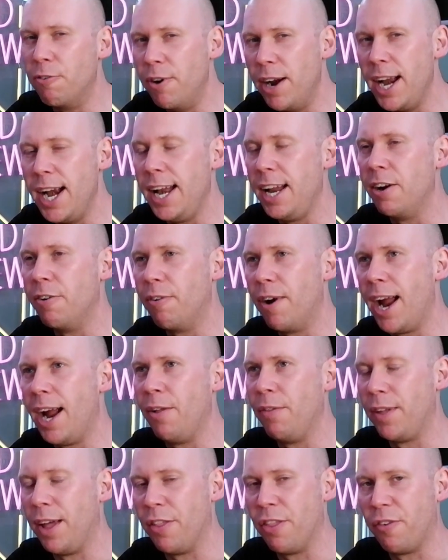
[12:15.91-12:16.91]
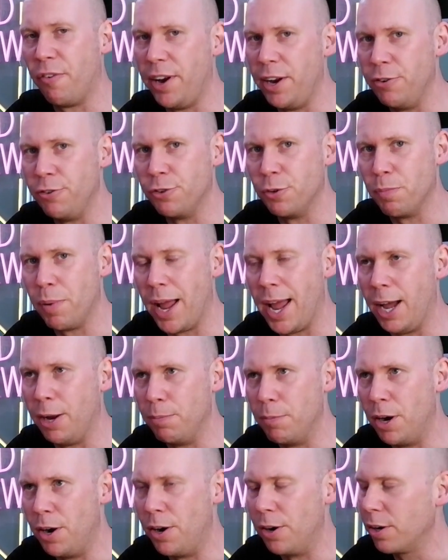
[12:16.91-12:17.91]
really around that 300
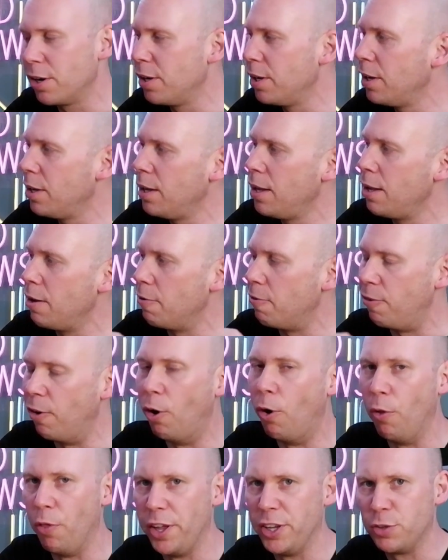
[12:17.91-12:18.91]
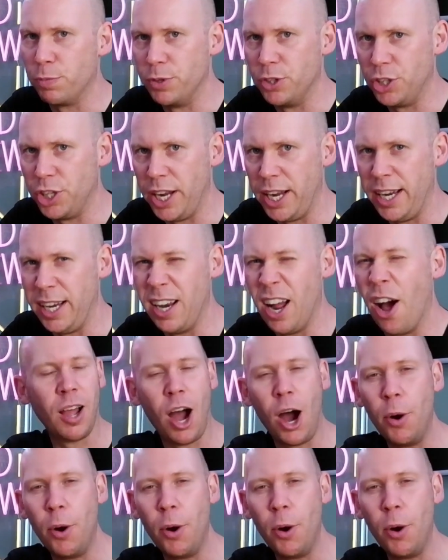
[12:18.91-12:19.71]
pound mark for this machine.